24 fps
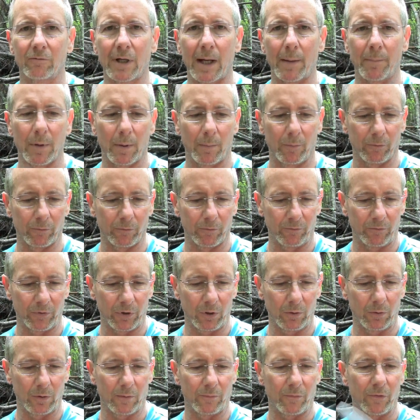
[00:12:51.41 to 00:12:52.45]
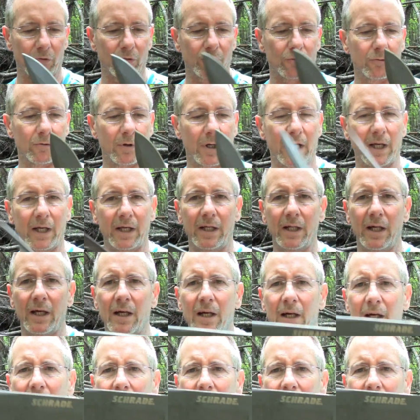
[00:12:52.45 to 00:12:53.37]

wrap up the review of the Schrade